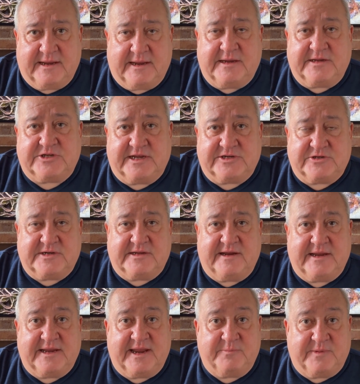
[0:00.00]
a gesture
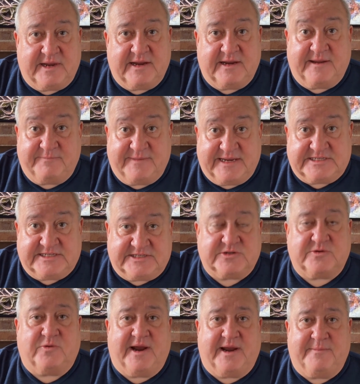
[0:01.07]
that Gabriella has
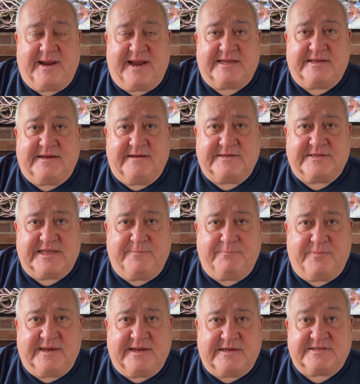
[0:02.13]
described as
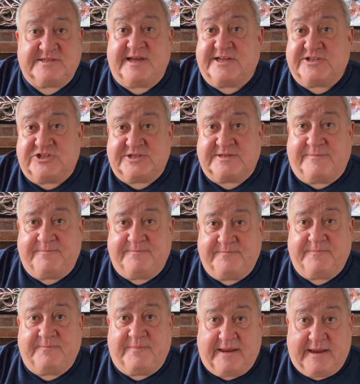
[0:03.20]
deeply touching.
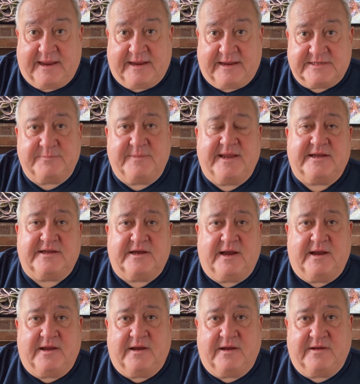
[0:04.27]
Speaking to
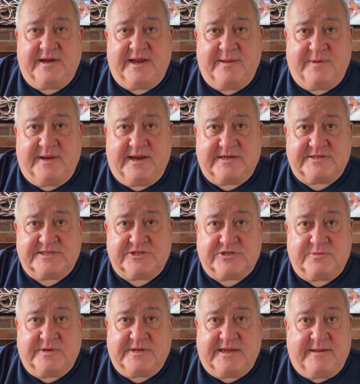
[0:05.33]
Hello, Gabriella said
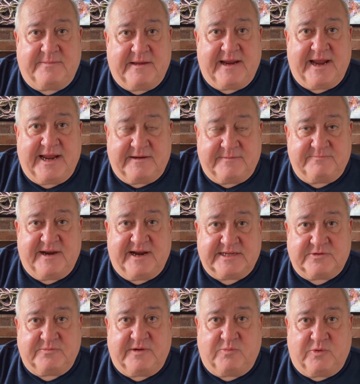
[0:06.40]
she was given an
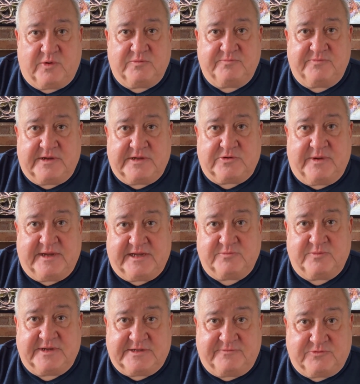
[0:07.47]
advisory role for the
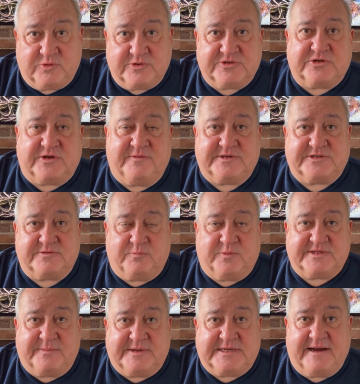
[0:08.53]
2024 service at
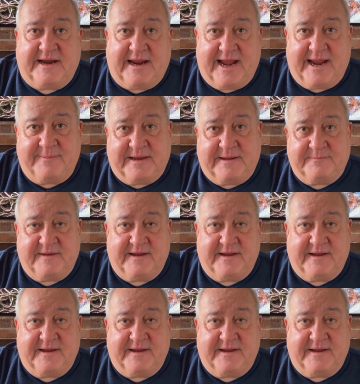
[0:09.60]
Westminster Abbey,